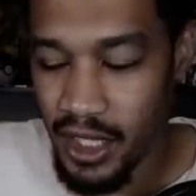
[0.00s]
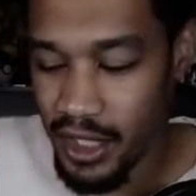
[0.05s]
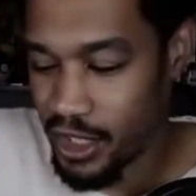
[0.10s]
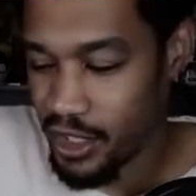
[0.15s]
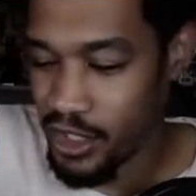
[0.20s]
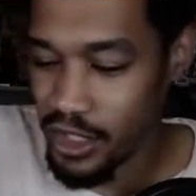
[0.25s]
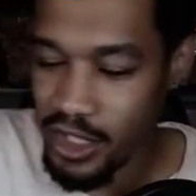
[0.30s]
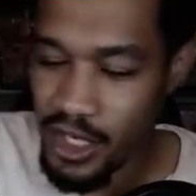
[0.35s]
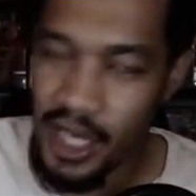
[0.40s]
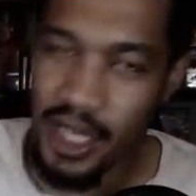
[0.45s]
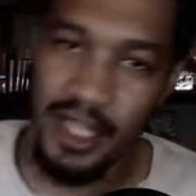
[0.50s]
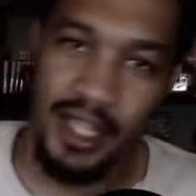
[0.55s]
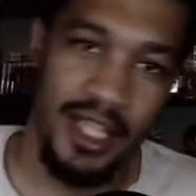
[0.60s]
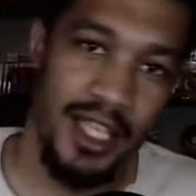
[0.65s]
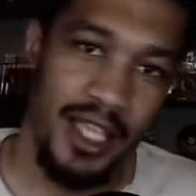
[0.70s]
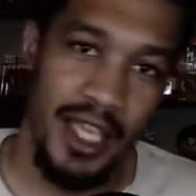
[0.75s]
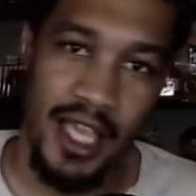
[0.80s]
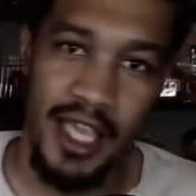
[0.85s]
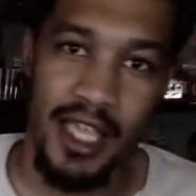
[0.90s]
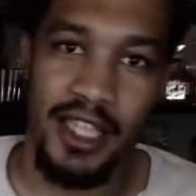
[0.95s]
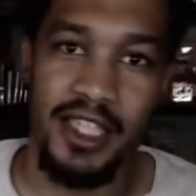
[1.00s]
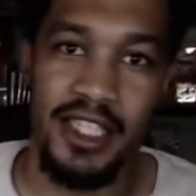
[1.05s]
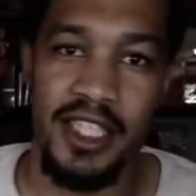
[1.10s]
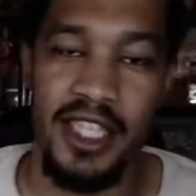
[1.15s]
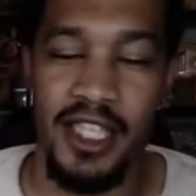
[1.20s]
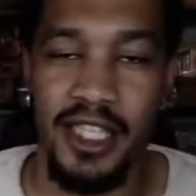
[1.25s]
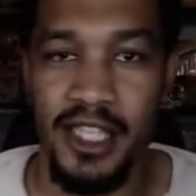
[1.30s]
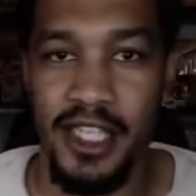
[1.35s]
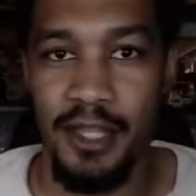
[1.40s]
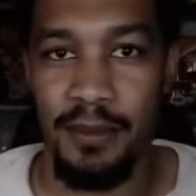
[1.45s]
Let's cut the cake. Let's
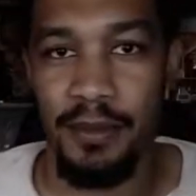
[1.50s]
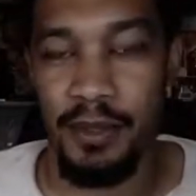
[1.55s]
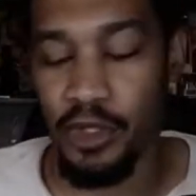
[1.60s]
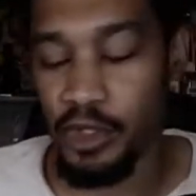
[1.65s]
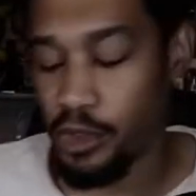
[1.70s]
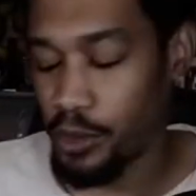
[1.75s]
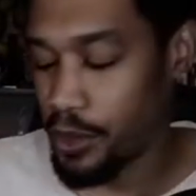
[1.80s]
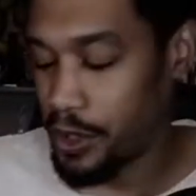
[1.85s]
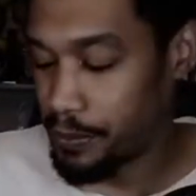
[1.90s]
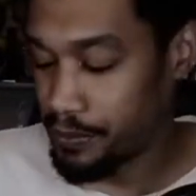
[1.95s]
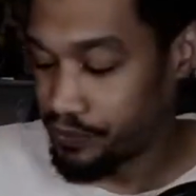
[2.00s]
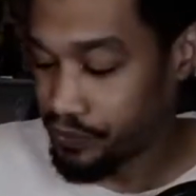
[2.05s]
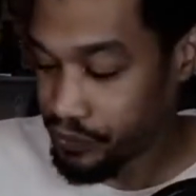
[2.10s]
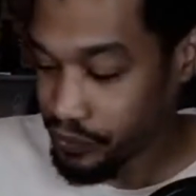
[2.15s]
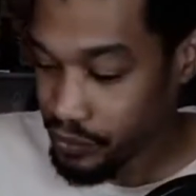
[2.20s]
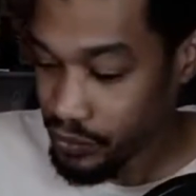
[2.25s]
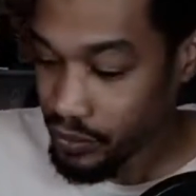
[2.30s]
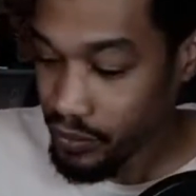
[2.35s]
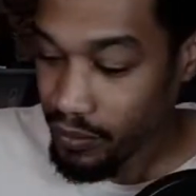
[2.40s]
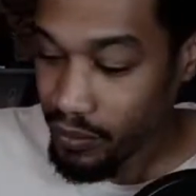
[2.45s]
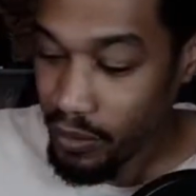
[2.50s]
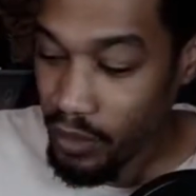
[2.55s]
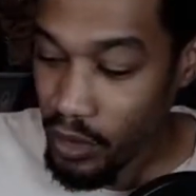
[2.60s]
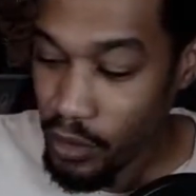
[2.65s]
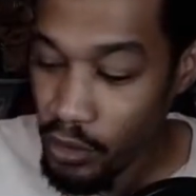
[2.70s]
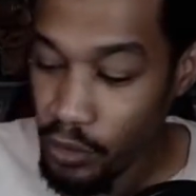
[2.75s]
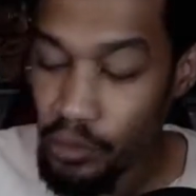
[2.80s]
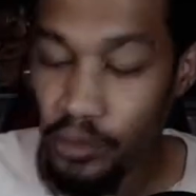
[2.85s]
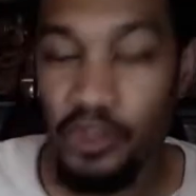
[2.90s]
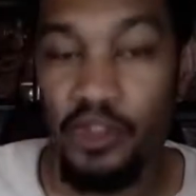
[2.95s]
get deep into it.
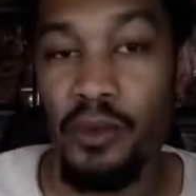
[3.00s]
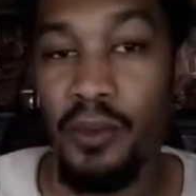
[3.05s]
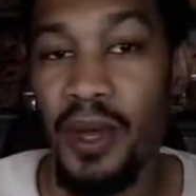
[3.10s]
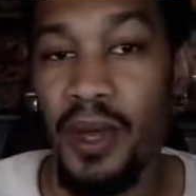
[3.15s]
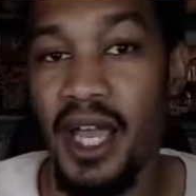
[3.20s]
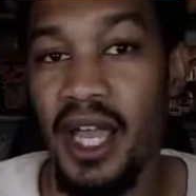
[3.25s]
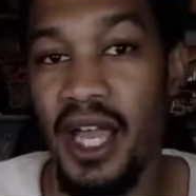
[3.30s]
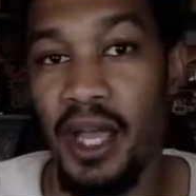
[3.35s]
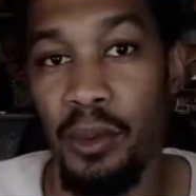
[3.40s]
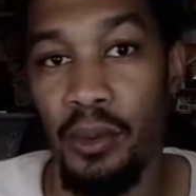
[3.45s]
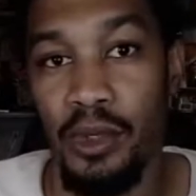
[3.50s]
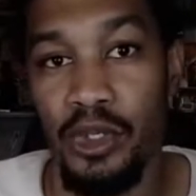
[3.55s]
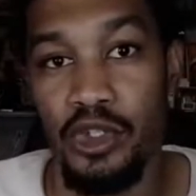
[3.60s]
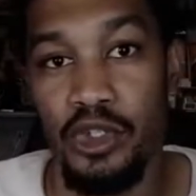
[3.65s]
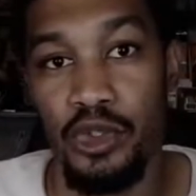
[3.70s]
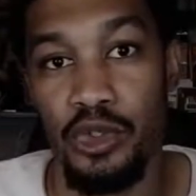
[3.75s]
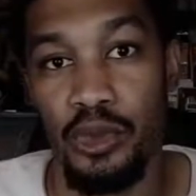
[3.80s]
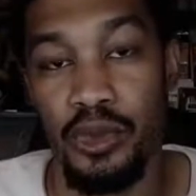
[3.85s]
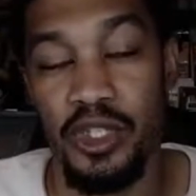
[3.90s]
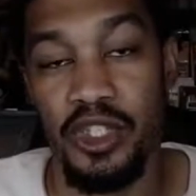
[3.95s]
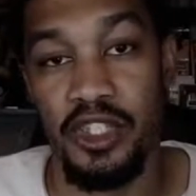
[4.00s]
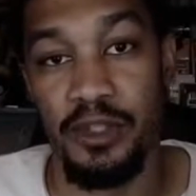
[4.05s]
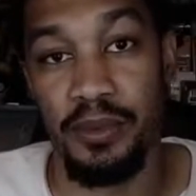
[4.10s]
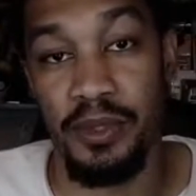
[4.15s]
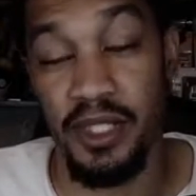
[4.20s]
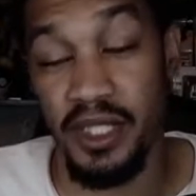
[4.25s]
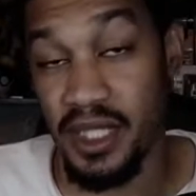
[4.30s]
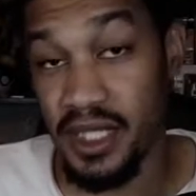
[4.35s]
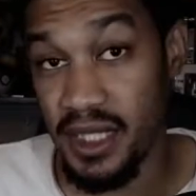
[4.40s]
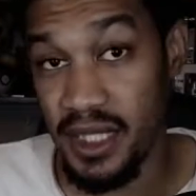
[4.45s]
The reason why I wanted to do this is
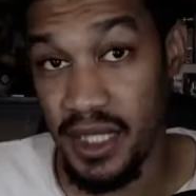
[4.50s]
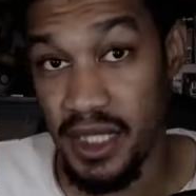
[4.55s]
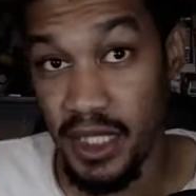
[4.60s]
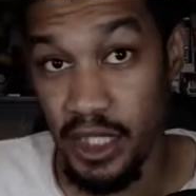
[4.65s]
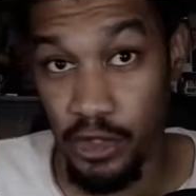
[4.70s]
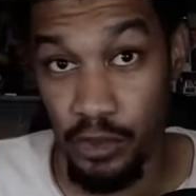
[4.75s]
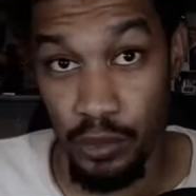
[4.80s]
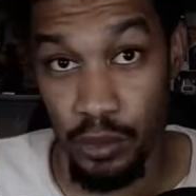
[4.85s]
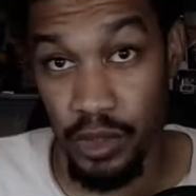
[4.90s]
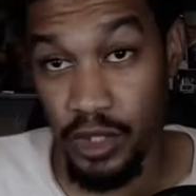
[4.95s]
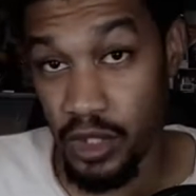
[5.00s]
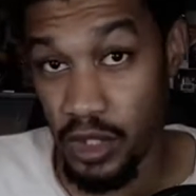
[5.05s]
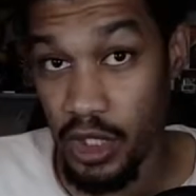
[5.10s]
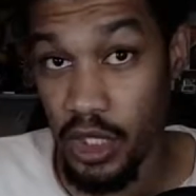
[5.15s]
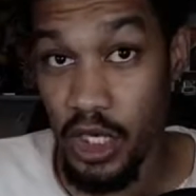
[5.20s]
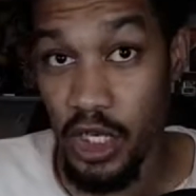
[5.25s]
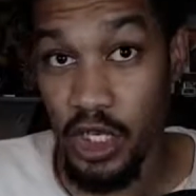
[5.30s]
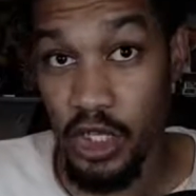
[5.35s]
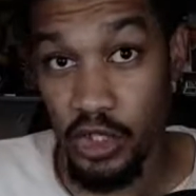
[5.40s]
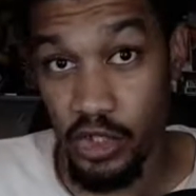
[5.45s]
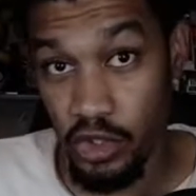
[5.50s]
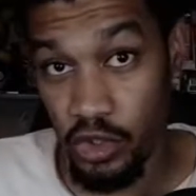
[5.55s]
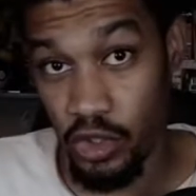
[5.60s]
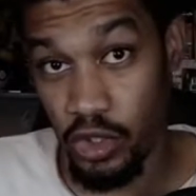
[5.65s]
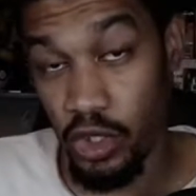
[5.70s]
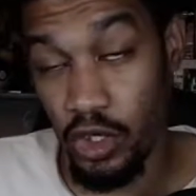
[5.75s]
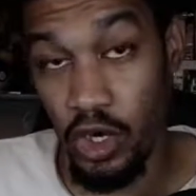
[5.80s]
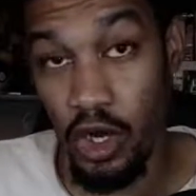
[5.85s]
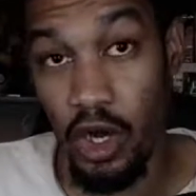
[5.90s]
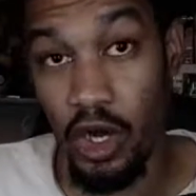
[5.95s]
because I seen this one
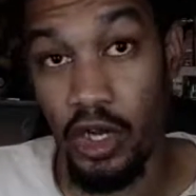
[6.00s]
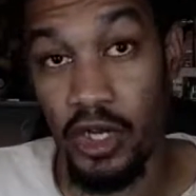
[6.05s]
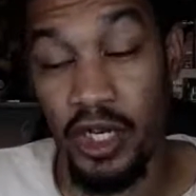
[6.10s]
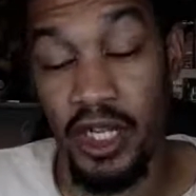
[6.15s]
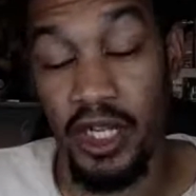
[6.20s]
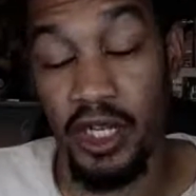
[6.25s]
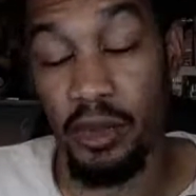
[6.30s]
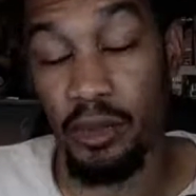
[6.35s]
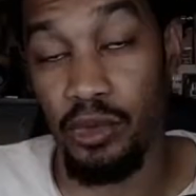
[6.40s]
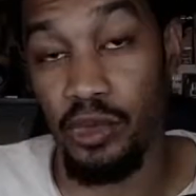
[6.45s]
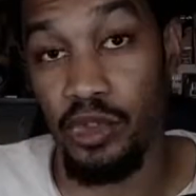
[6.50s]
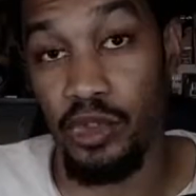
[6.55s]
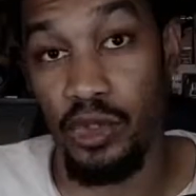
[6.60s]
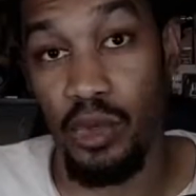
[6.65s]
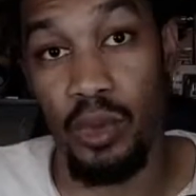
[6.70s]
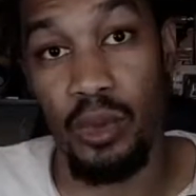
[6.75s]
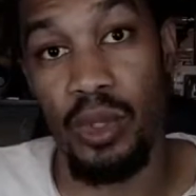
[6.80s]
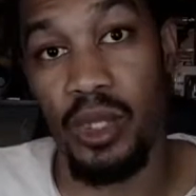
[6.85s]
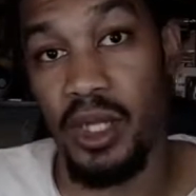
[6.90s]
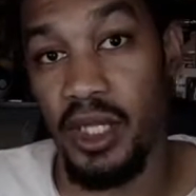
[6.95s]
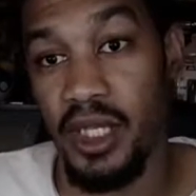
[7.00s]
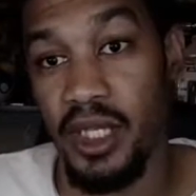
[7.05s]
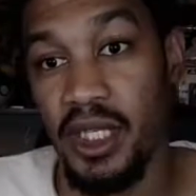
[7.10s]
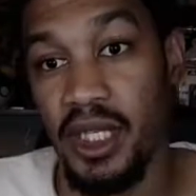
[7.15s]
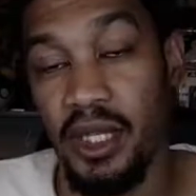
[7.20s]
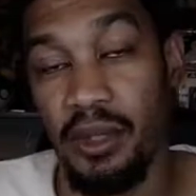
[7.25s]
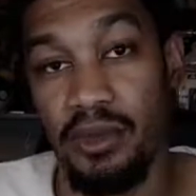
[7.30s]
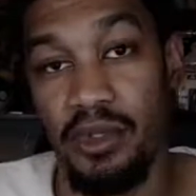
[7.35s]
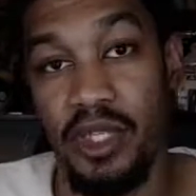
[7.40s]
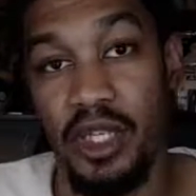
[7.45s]
certain card and it was so clean.
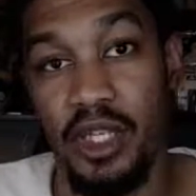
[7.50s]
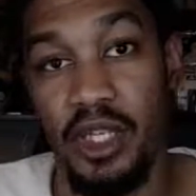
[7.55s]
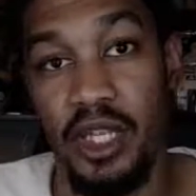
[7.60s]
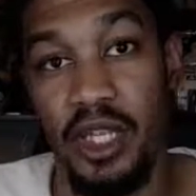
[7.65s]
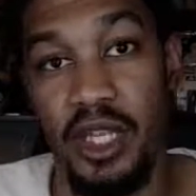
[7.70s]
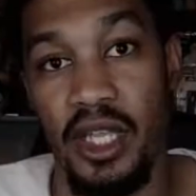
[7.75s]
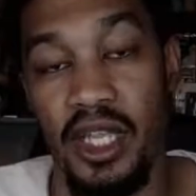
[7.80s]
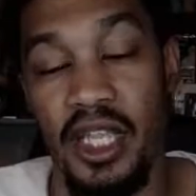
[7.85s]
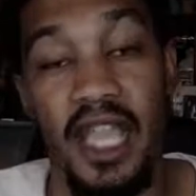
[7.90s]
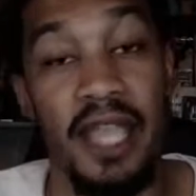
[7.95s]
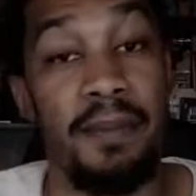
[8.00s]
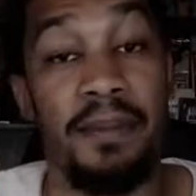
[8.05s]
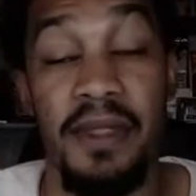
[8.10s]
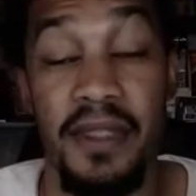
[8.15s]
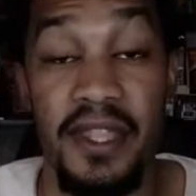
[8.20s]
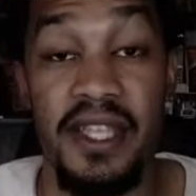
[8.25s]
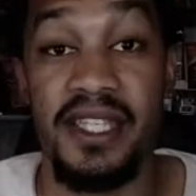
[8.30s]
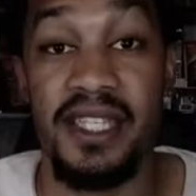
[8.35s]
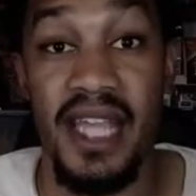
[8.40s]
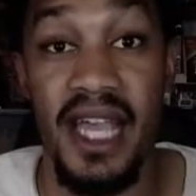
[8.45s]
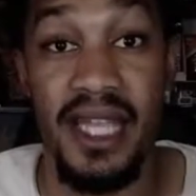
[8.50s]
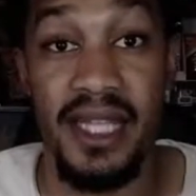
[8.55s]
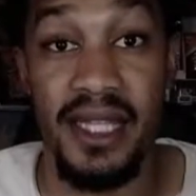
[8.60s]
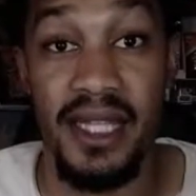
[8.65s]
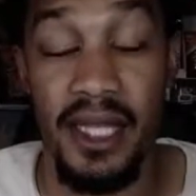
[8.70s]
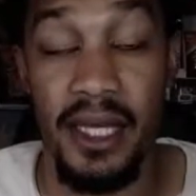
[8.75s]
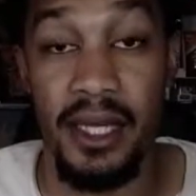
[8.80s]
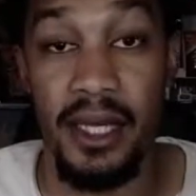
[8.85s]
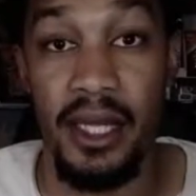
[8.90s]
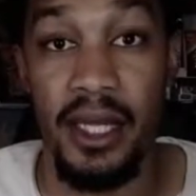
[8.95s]
I was like, it gave me this
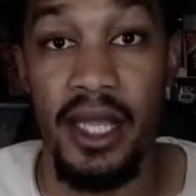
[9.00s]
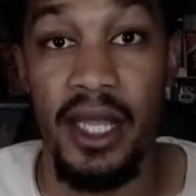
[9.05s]
idea.